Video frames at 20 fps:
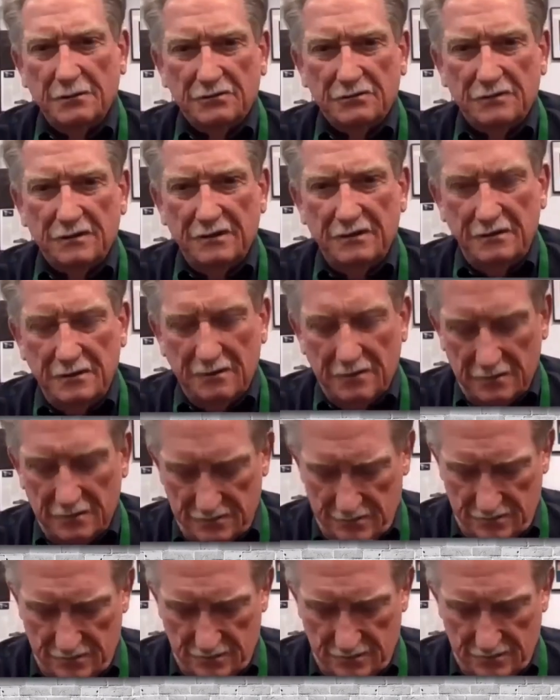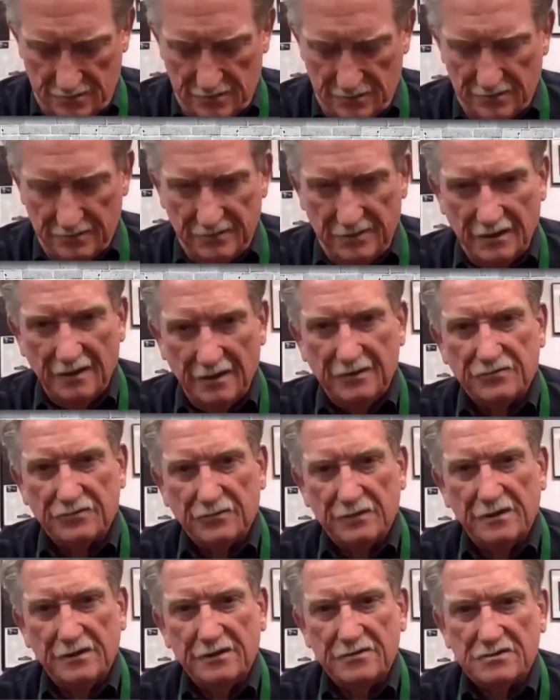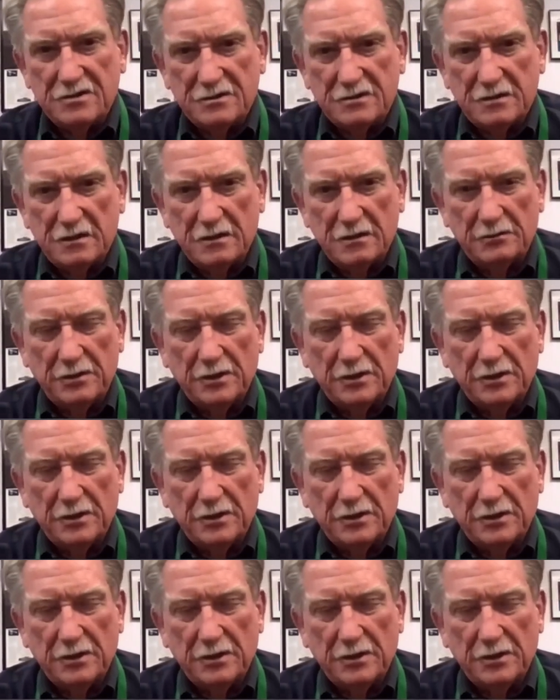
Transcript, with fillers: about the uh, the the i three that you're tearing